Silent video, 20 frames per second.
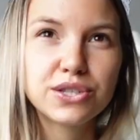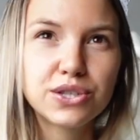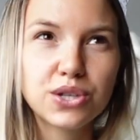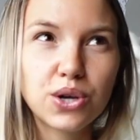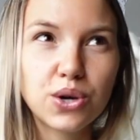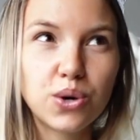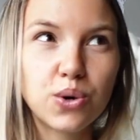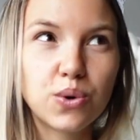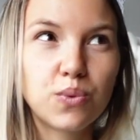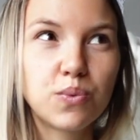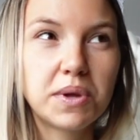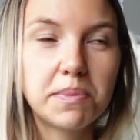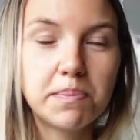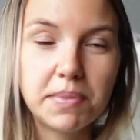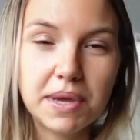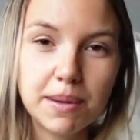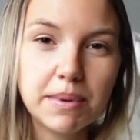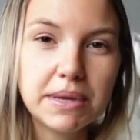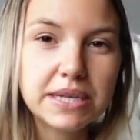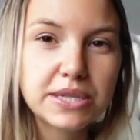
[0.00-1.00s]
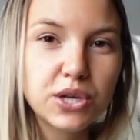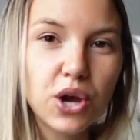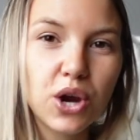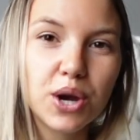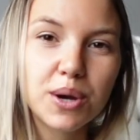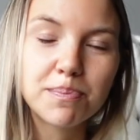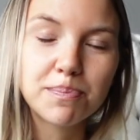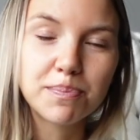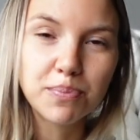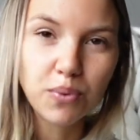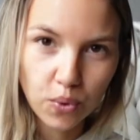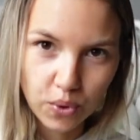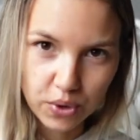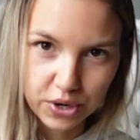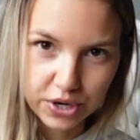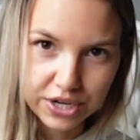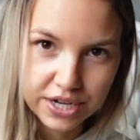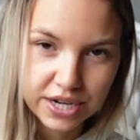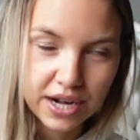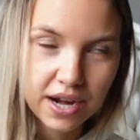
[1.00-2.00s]
So when babies are
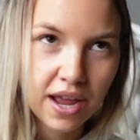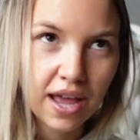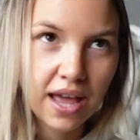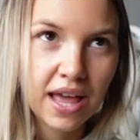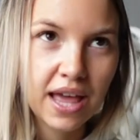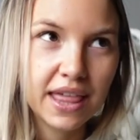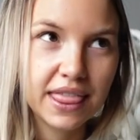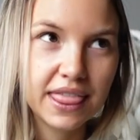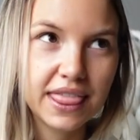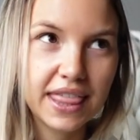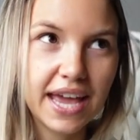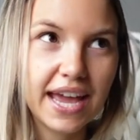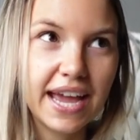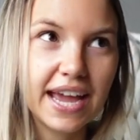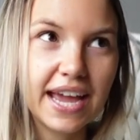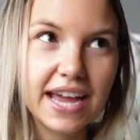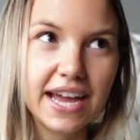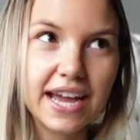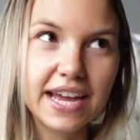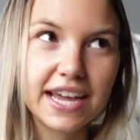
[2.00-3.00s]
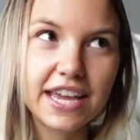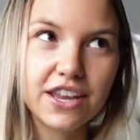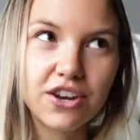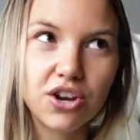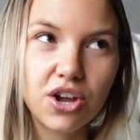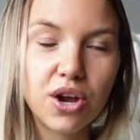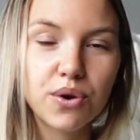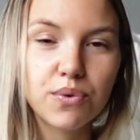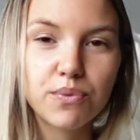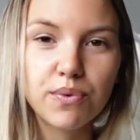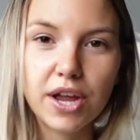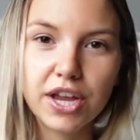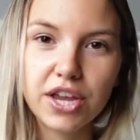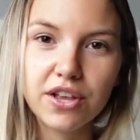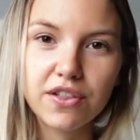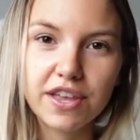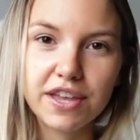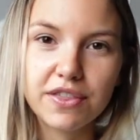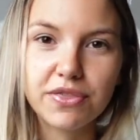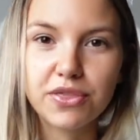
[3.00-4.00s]
born, they cannot
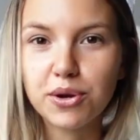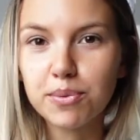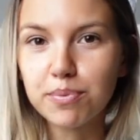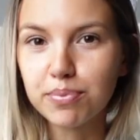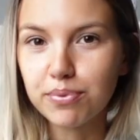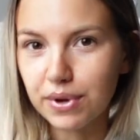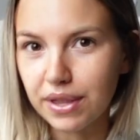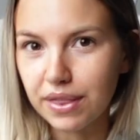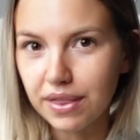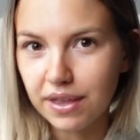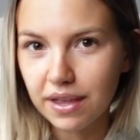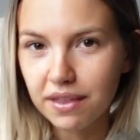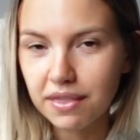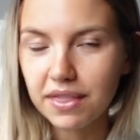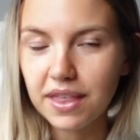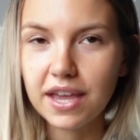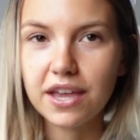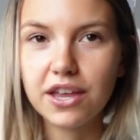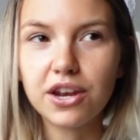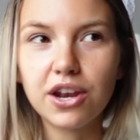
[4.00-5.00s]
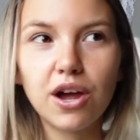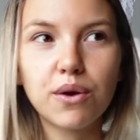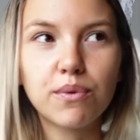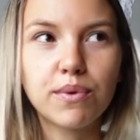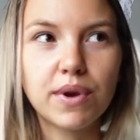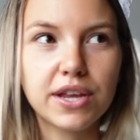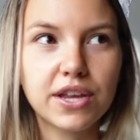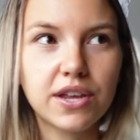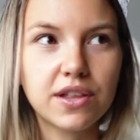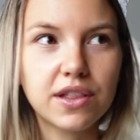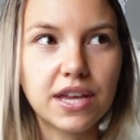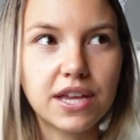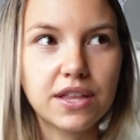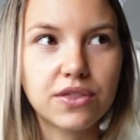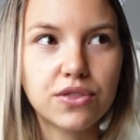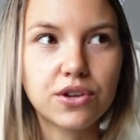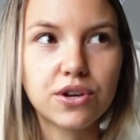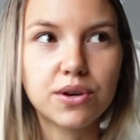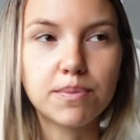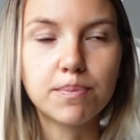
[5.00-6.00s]
regulate their breathing, they cannot
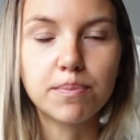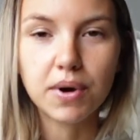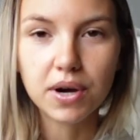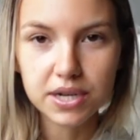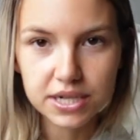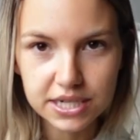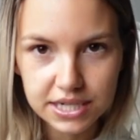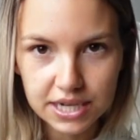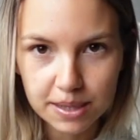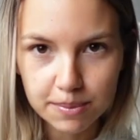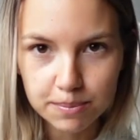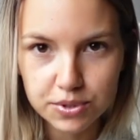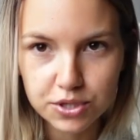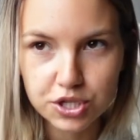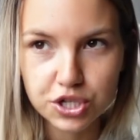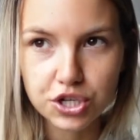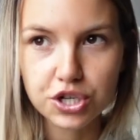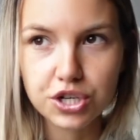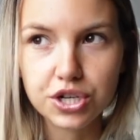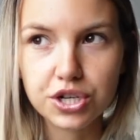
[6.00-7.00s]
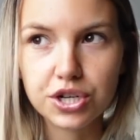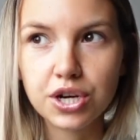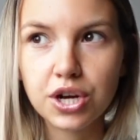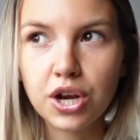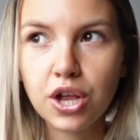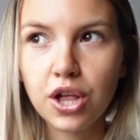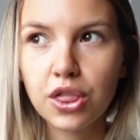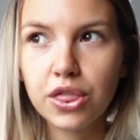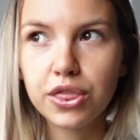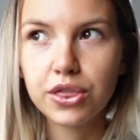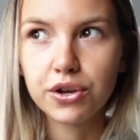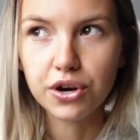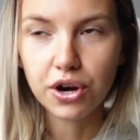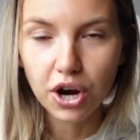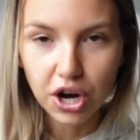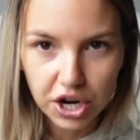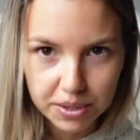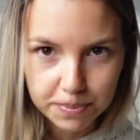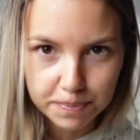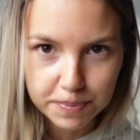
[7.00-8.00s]
regulate their body temperature, their
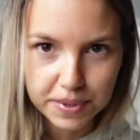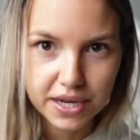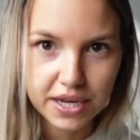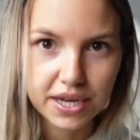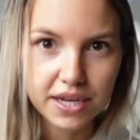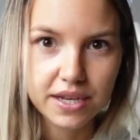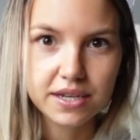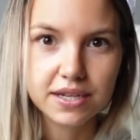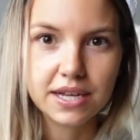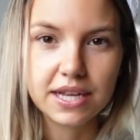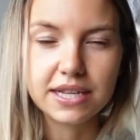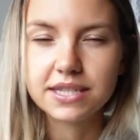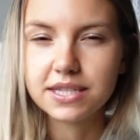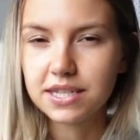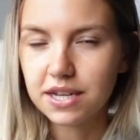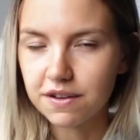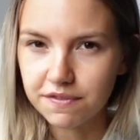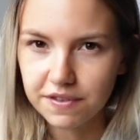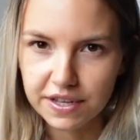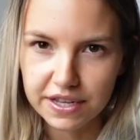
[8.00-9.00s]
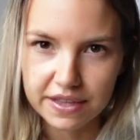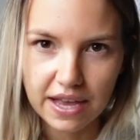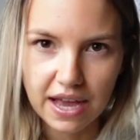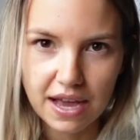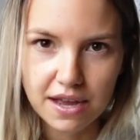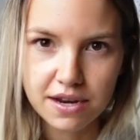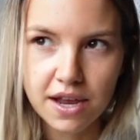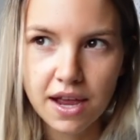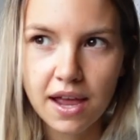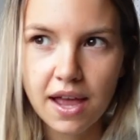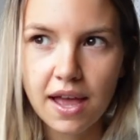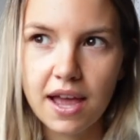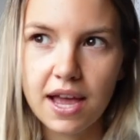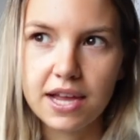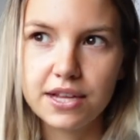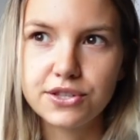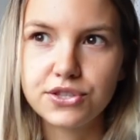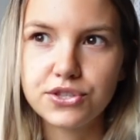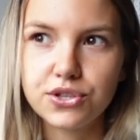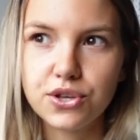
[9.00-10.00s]
heartbeat, and stuff like that.
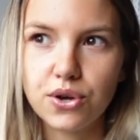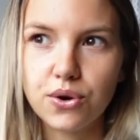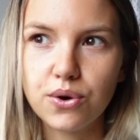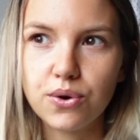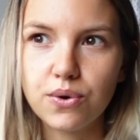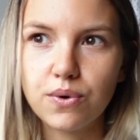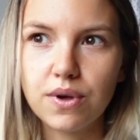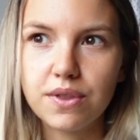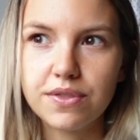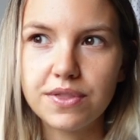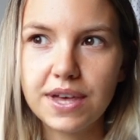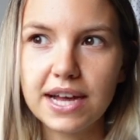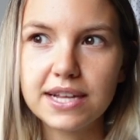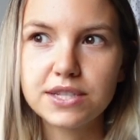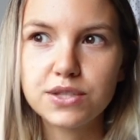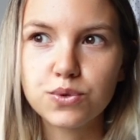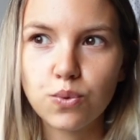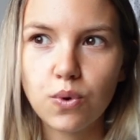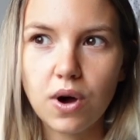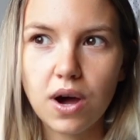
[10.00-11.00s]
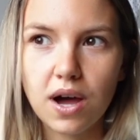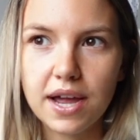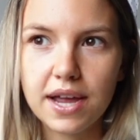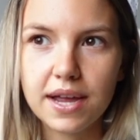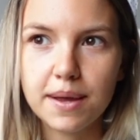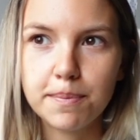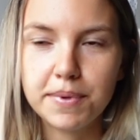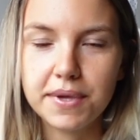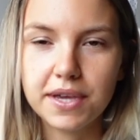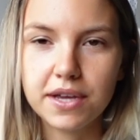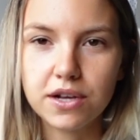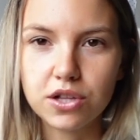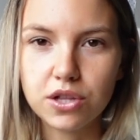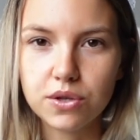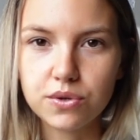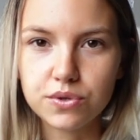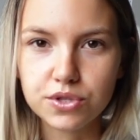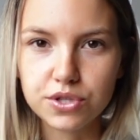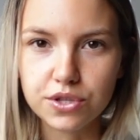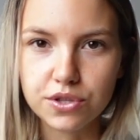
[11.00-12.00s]
And so that's why being
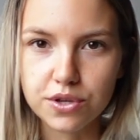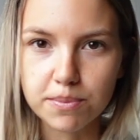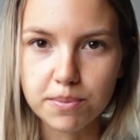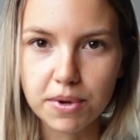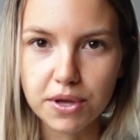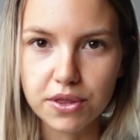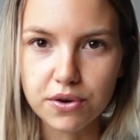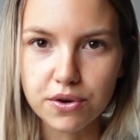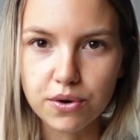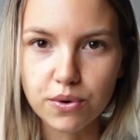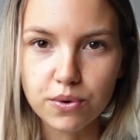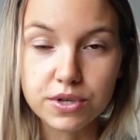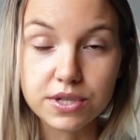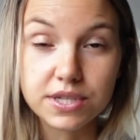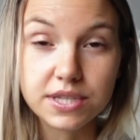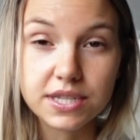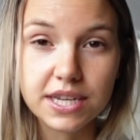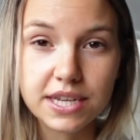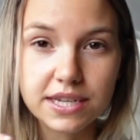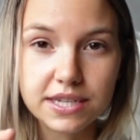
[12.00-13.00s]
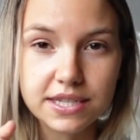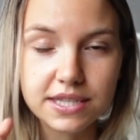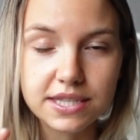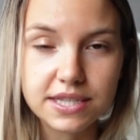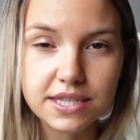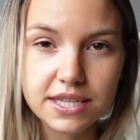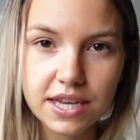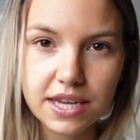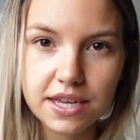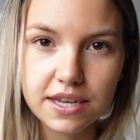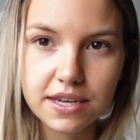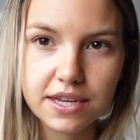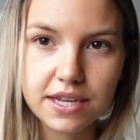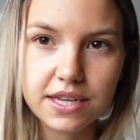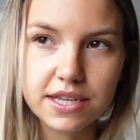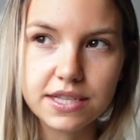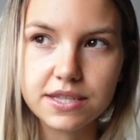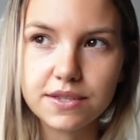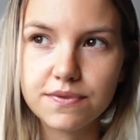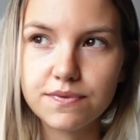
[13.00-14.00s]
close to their mother or skin to skin
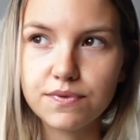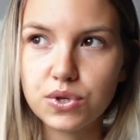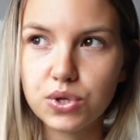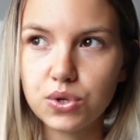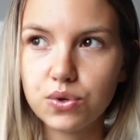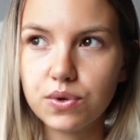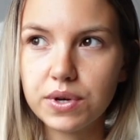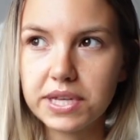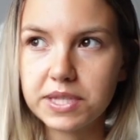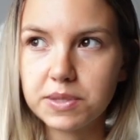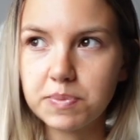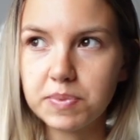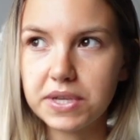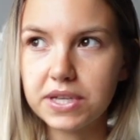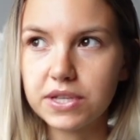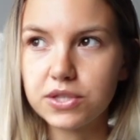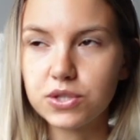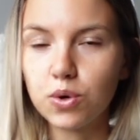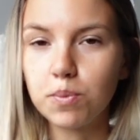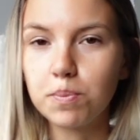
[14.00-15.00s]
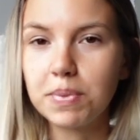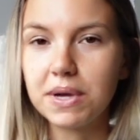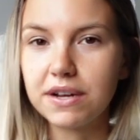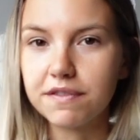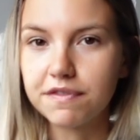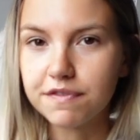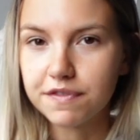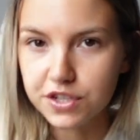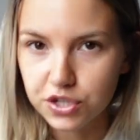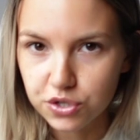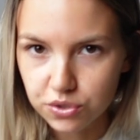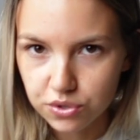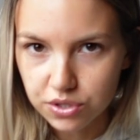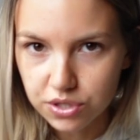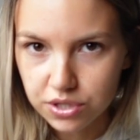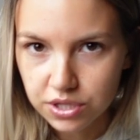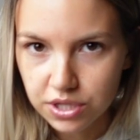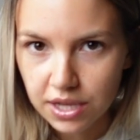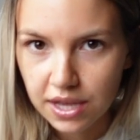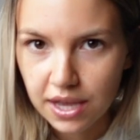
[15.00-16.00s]
is viewed as being so
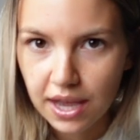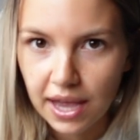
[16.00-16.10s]
beneficial.